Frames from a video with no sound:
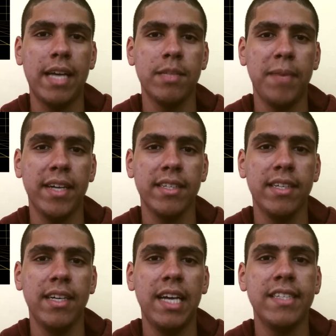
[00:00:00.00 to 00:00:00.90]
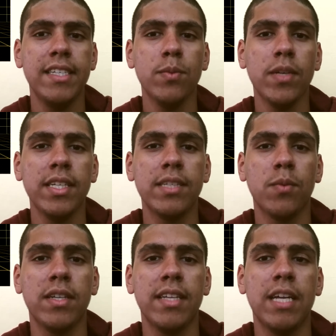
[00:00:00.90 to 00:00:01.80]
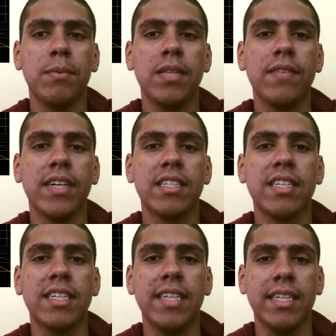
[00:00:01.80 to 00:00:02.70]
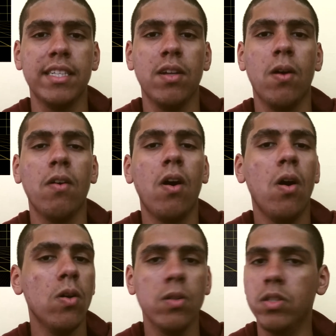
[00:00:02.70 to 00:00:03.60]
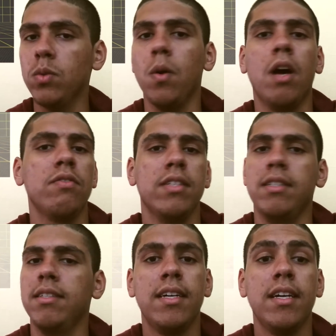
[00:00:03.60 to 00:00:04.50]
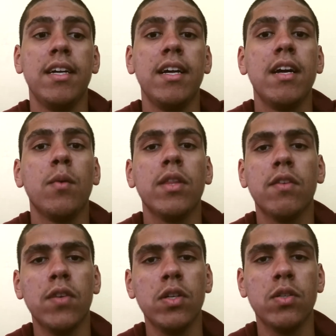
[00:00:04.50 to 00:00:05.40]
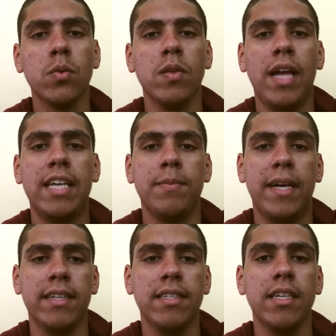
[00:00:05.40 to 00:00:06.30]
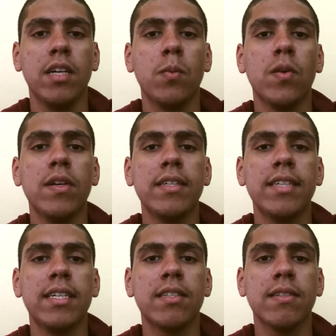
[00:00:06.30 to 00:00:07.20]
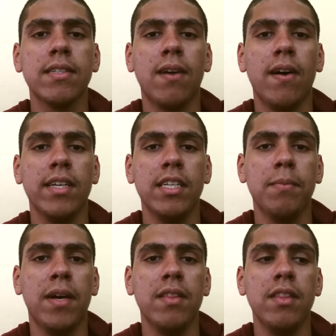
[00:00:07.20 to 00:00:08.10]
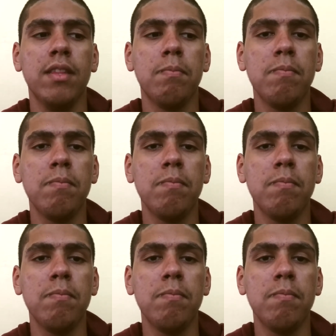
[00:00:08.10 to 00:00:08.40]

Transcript: aspect, as this one is one that I believe gets neglected all too often. With the virtual aspect, we're essentially talking about the